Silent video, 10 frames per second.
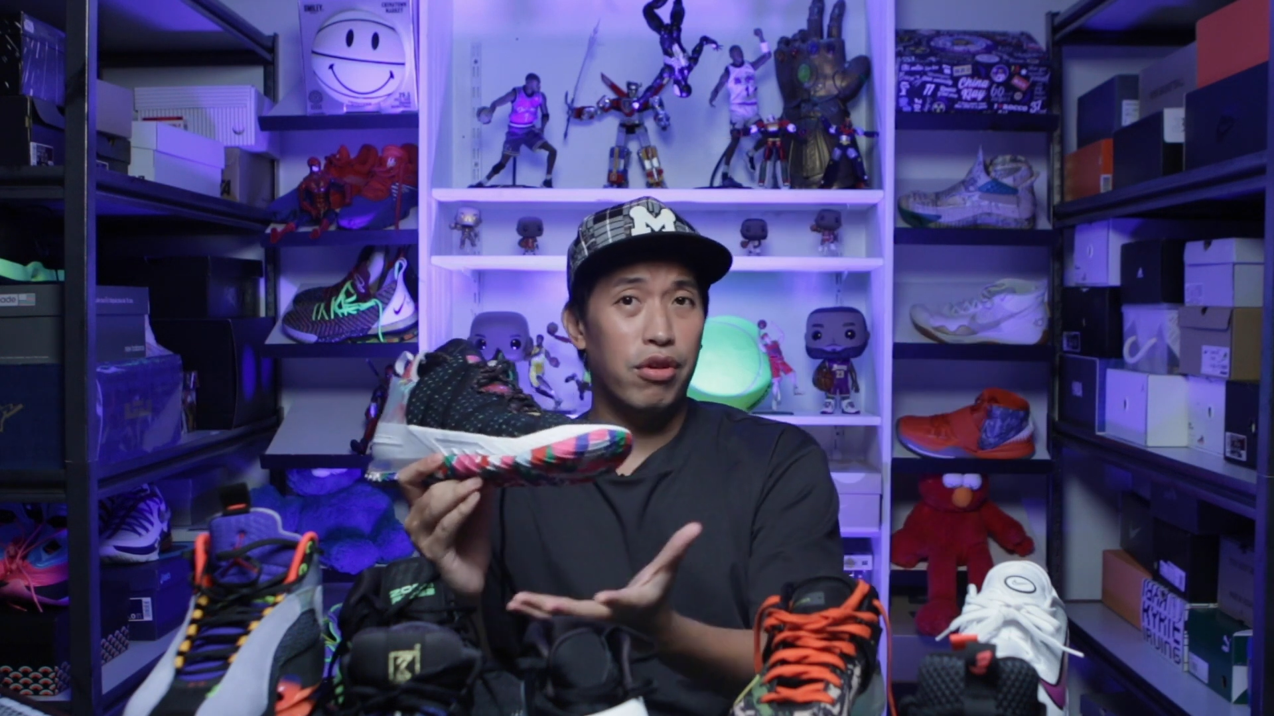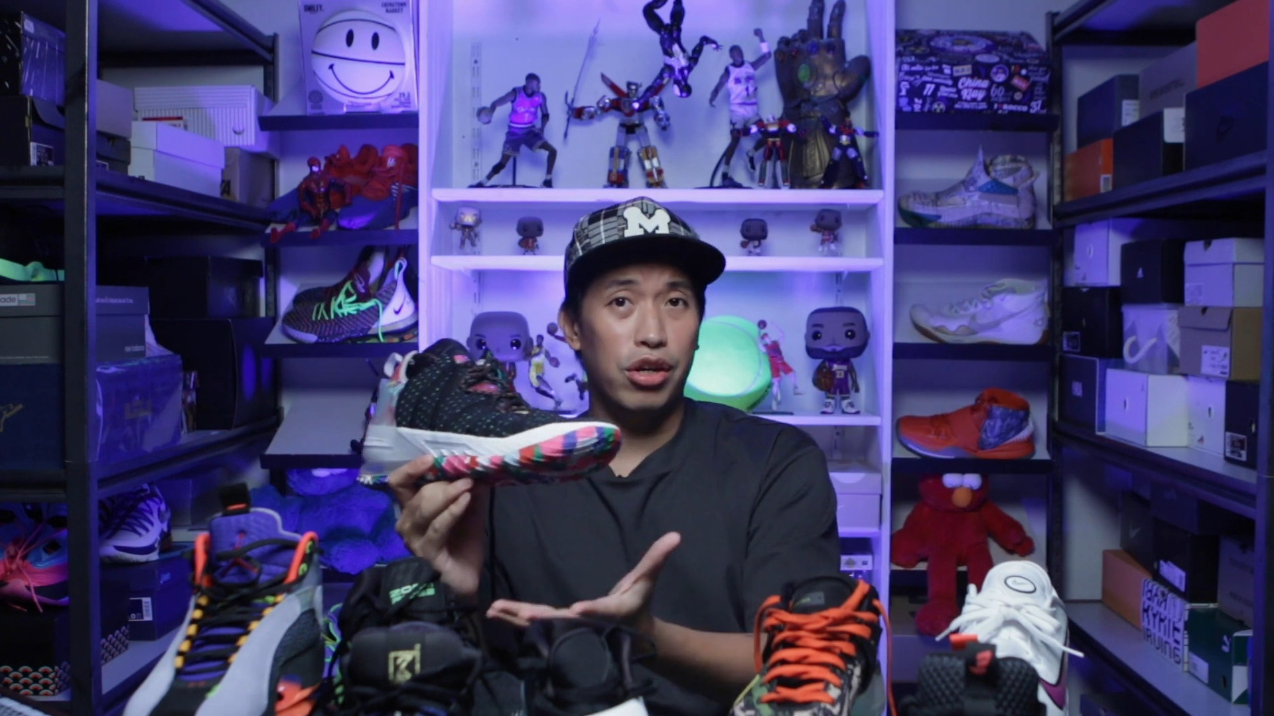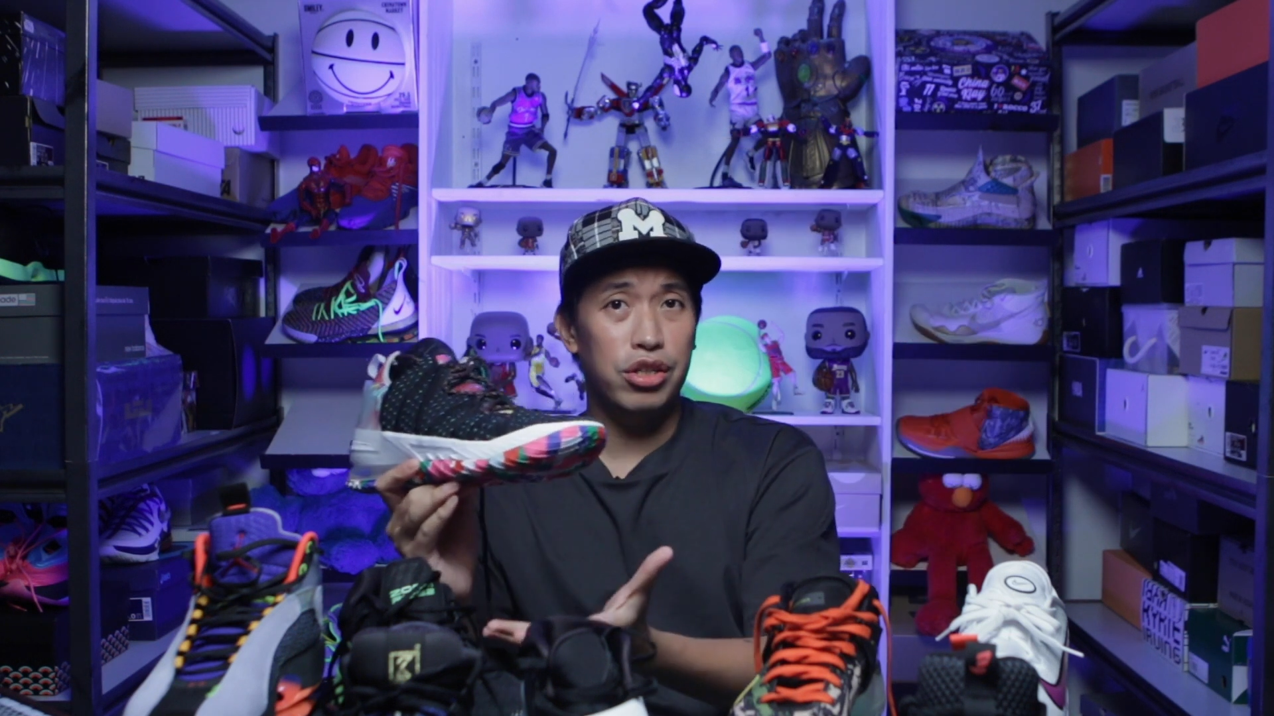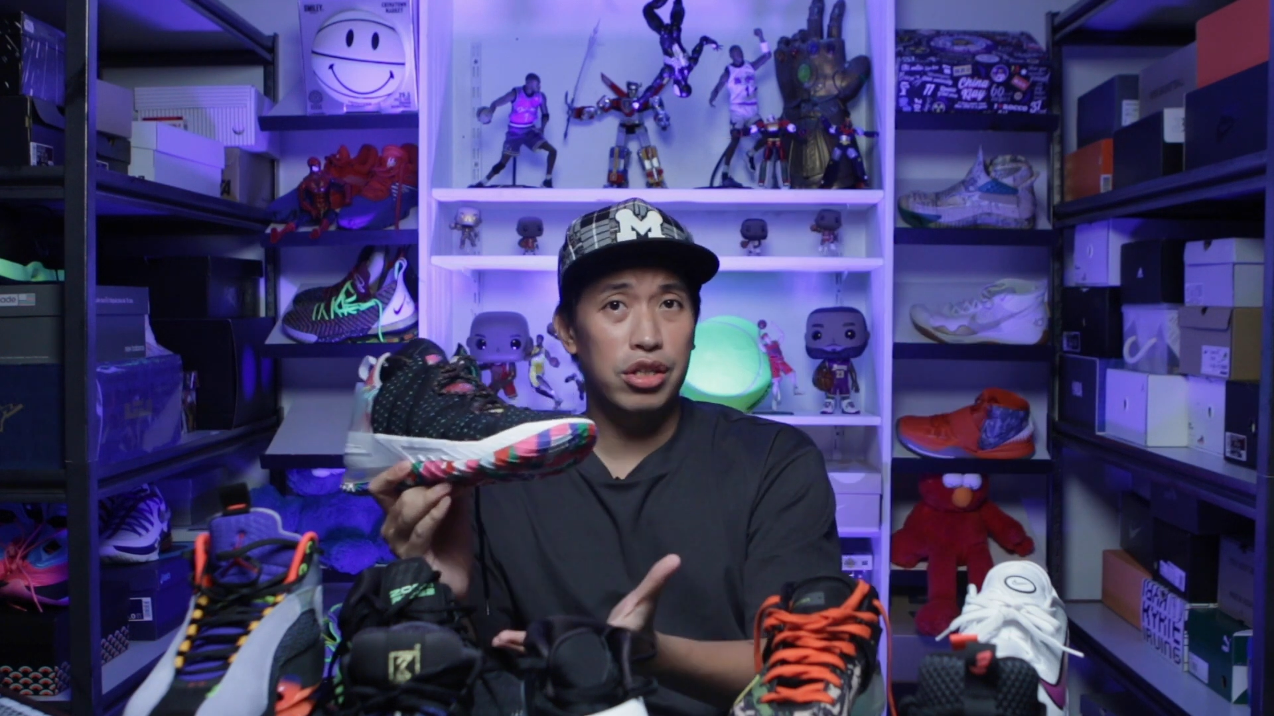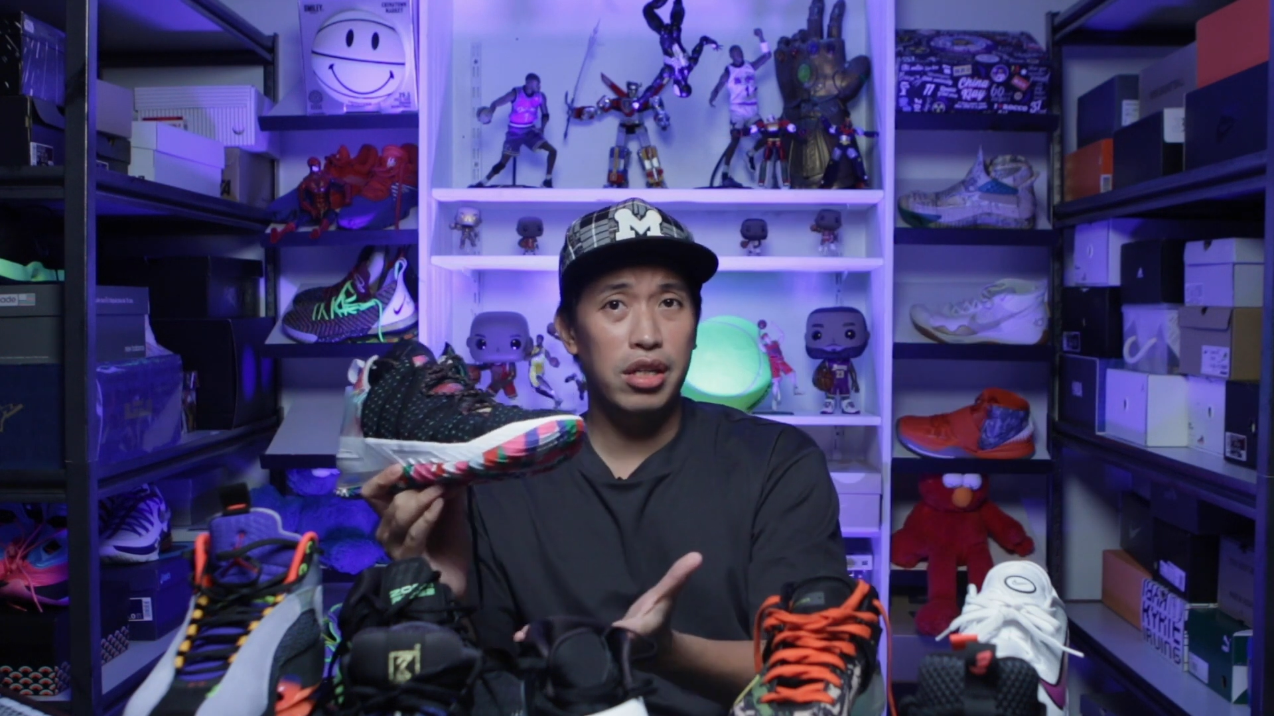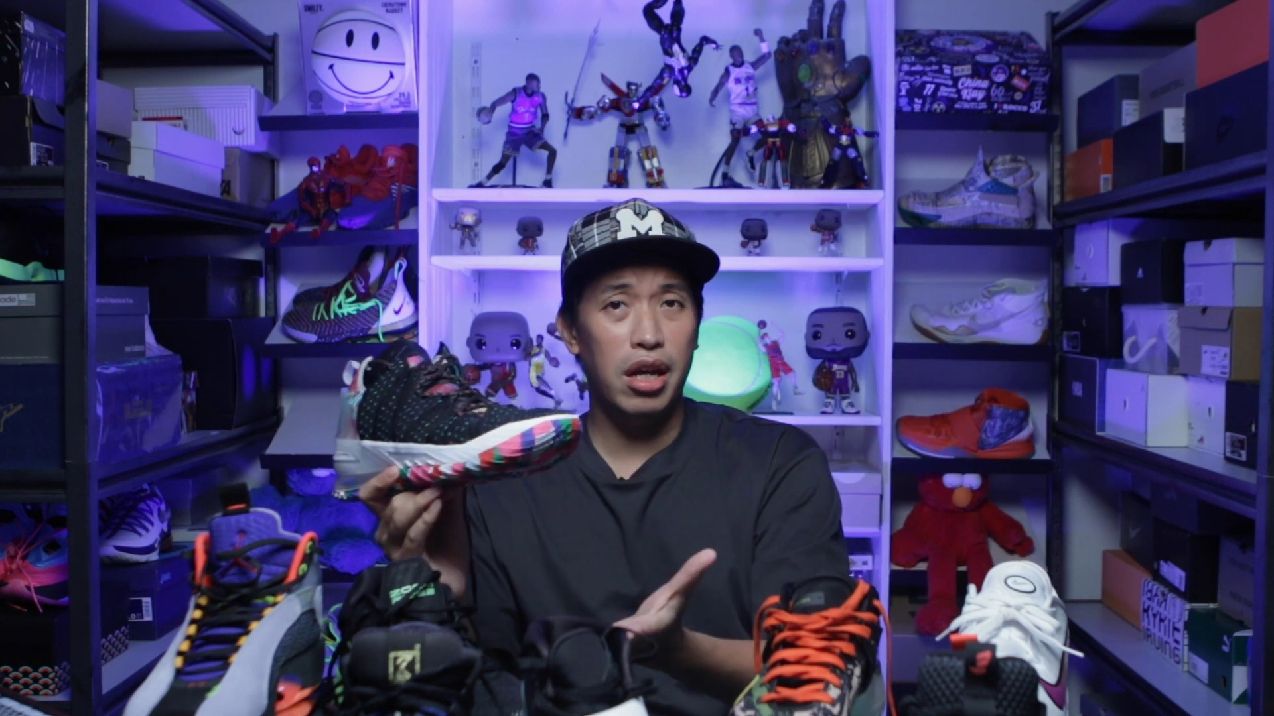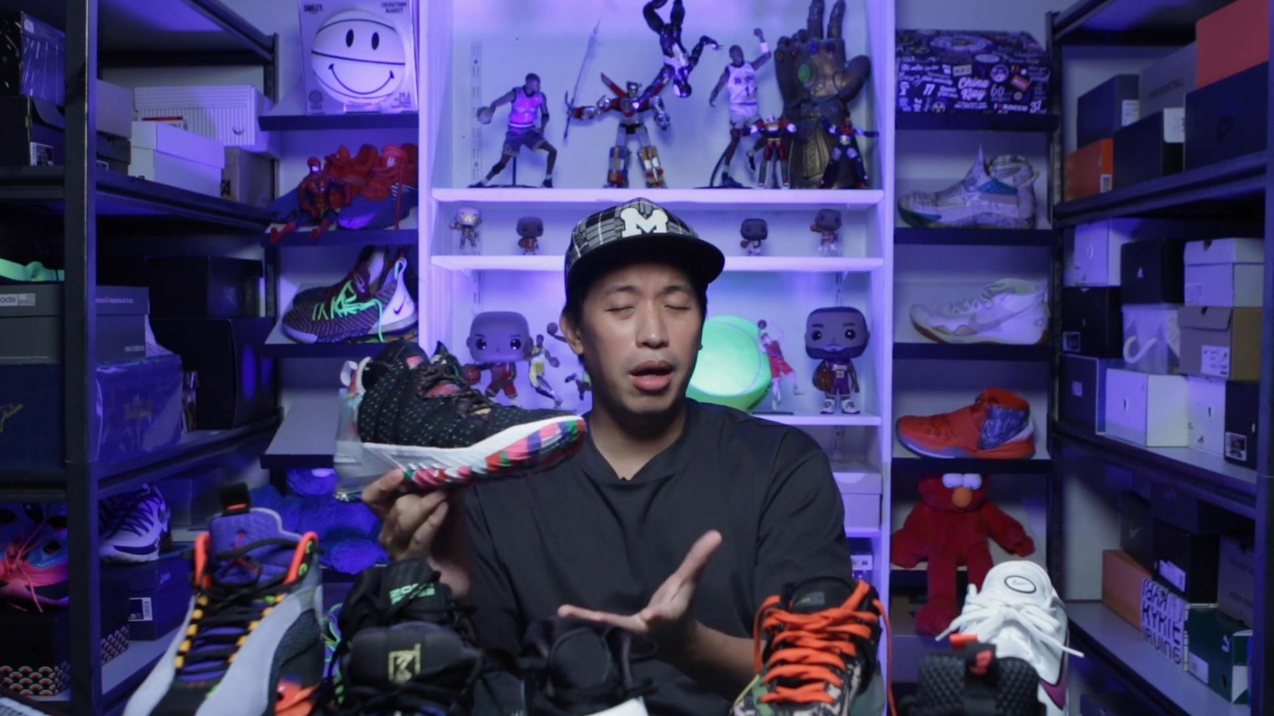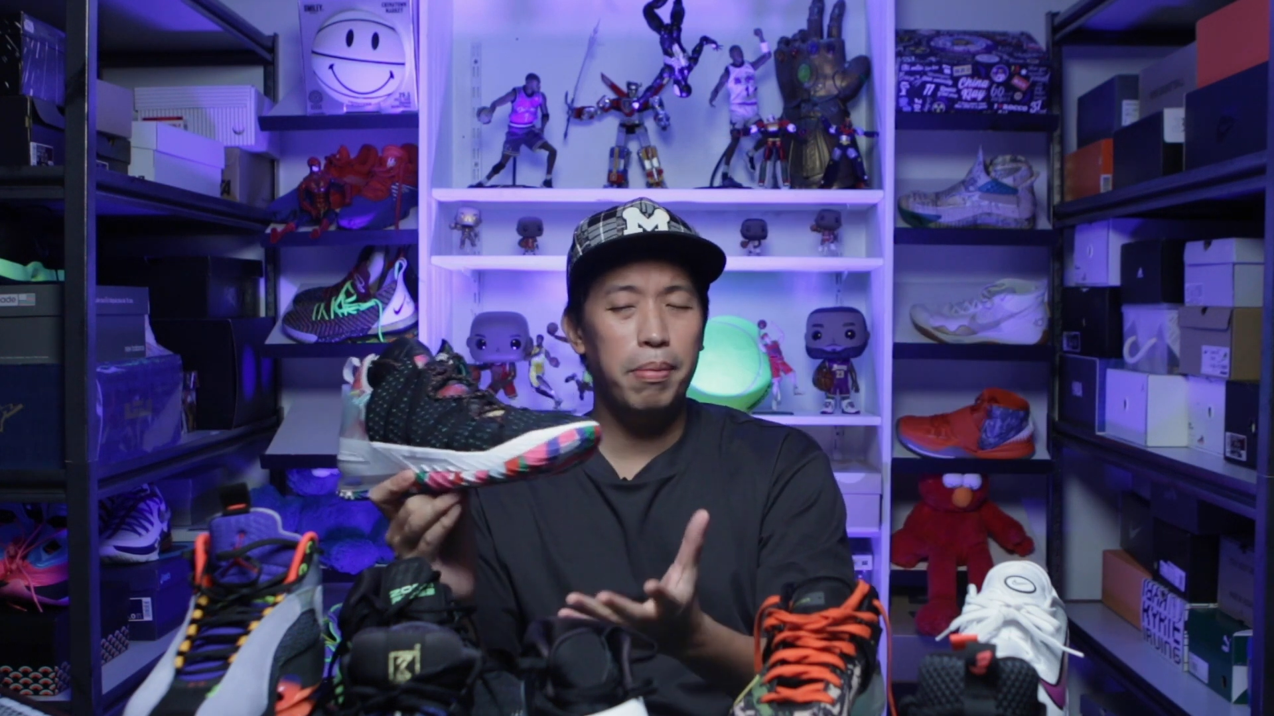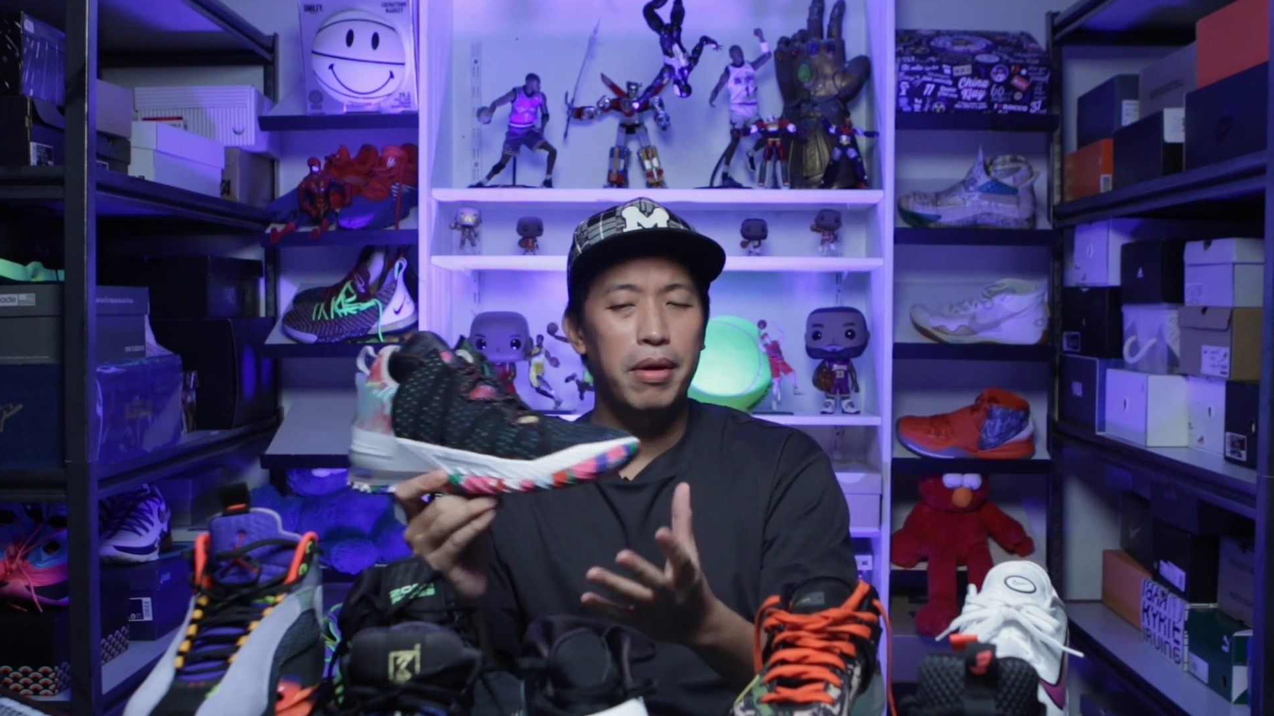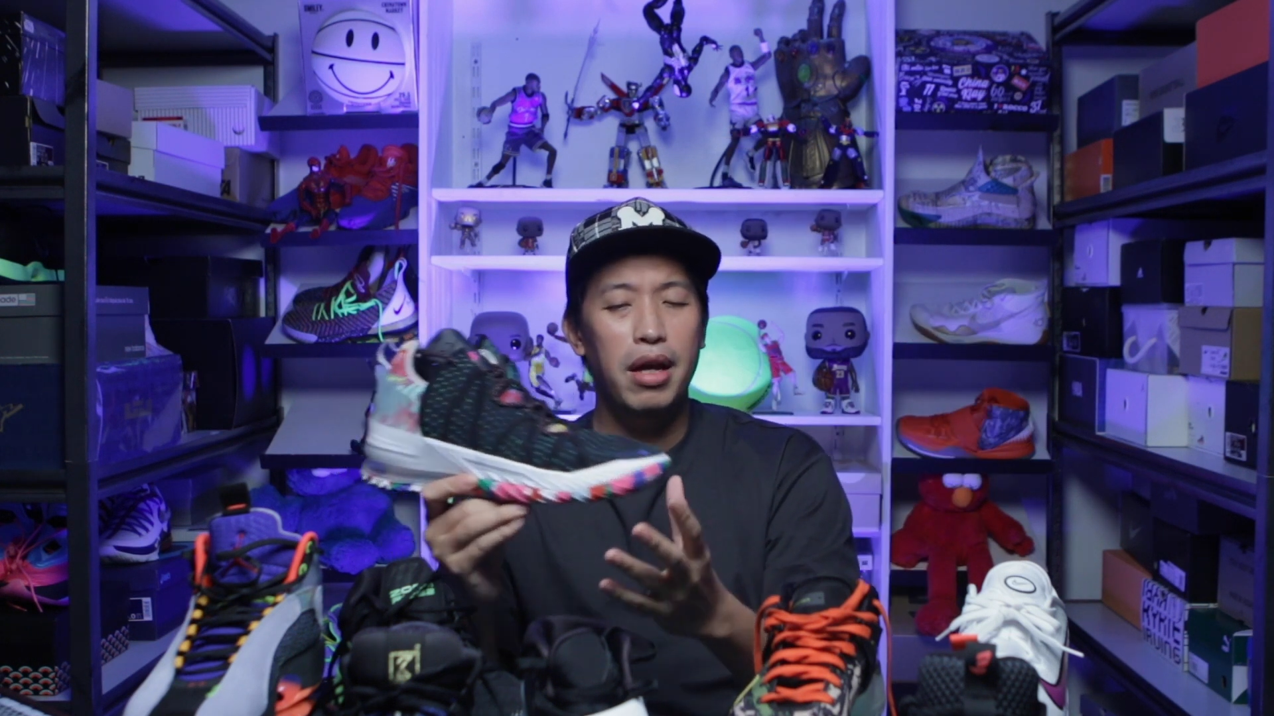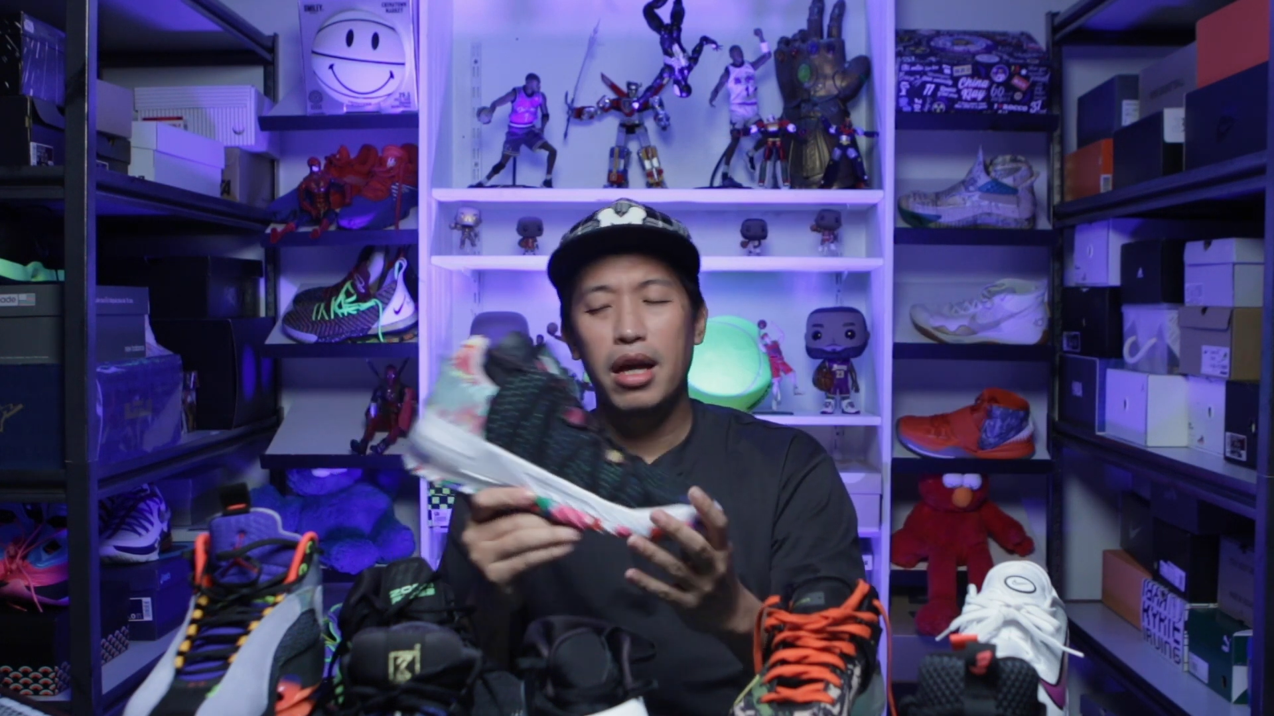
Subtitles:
cushion setup.